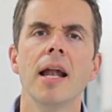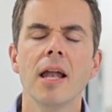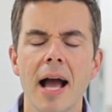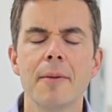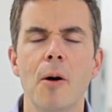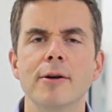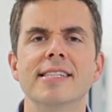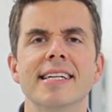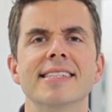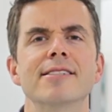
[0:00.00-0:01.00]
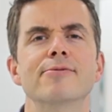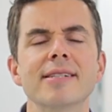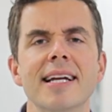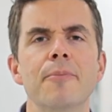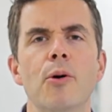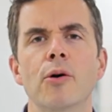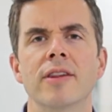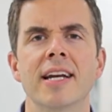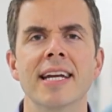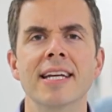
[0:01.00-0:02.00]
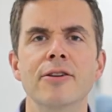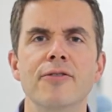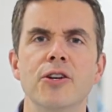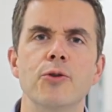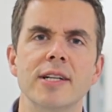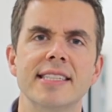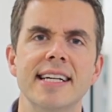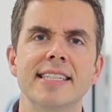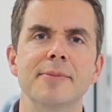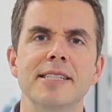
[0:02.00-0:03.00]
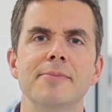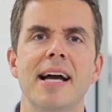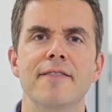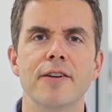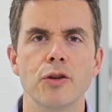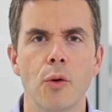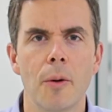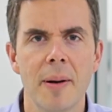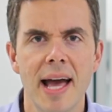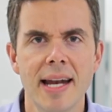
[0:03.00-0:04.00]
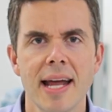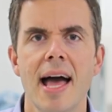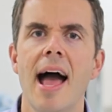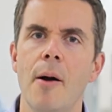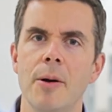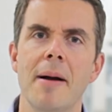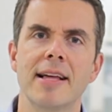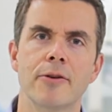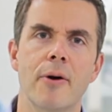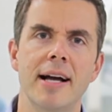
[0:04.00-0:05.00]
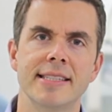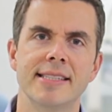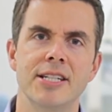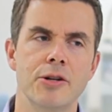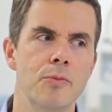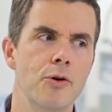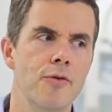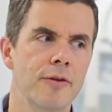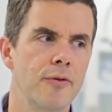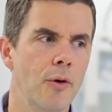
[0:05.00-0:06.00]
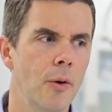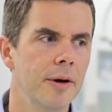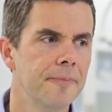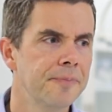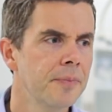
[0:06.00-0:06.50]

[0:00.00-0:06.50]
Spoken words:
Like most things, it's really important that an individual assessment is made for your pet and we make the right decision moving forward.